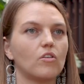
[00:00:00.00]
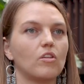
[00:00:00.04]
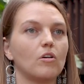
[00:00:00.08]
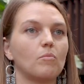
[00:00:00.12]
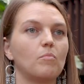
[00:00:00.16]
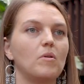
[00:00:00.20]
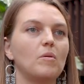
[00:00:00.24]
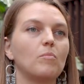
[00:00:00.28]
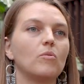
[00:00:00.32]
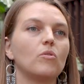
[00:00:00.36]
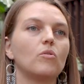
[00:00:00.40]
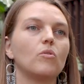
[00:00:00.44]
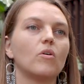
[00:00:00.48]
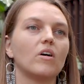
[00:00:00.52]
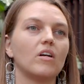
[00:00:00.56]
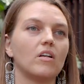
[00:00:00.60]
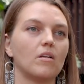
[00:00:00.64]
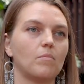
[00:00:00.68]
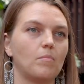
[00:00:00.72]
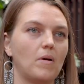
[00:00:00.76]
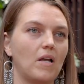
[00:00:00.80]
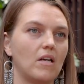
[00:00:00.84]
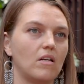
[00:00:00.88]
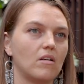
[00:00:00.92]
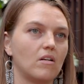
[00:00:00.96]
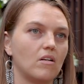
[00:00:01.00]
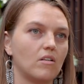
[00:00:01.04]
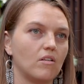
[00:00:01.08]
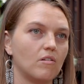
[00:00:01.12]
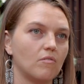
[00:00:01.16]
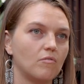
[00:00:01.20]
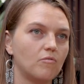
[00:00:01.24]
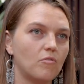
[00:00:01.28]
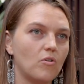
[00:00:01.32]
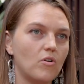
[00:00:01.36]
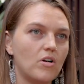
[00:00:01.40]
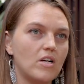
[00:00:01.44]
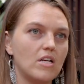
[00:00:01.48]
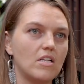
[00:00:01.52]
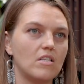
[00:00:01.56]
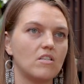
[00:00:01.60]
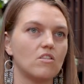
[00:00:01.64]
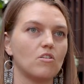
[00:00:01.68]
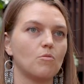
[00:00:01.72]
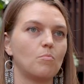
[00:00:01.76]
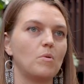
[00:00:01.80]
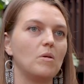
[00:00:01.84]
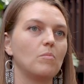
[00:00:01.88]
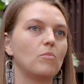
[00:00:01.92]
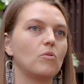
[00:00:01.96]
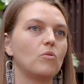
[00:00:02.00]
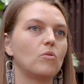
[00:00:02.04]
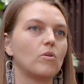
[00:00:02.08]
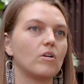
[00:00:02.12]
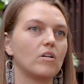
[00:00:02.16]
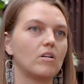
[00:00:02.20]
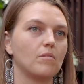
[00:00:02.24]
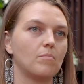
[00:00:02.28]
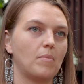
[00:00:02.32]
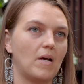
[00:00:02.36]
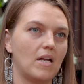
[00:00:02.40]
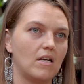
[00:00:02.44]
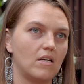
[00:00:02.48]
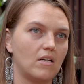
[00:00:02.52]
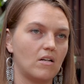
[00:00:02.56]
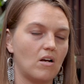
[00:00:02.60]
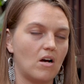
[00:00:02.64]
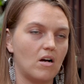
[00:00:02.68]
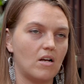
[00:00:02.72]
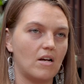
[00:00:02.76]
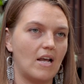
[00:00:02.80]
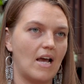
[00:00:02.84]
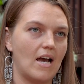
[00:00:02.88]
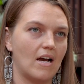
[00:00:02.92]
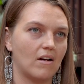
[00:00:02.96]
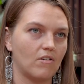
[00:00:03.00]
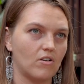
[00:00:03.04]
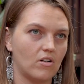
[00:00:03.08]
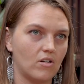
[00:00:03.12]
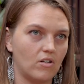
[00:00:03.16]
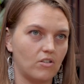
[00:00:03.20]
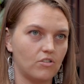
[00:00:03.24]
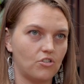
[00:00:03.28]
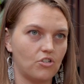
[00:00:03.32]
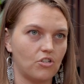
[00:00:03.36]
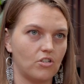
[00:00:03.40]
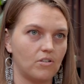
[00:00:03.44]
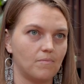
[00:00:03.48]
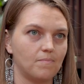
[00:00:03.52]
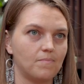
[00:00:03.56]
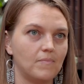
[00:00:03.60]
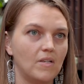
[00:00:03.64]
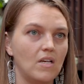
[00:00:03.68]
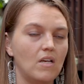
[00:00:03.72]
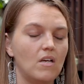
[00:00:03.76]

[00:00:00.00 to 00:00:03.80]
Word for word: they're people who are dependent on the forest, they're people who are dependent on agriculture.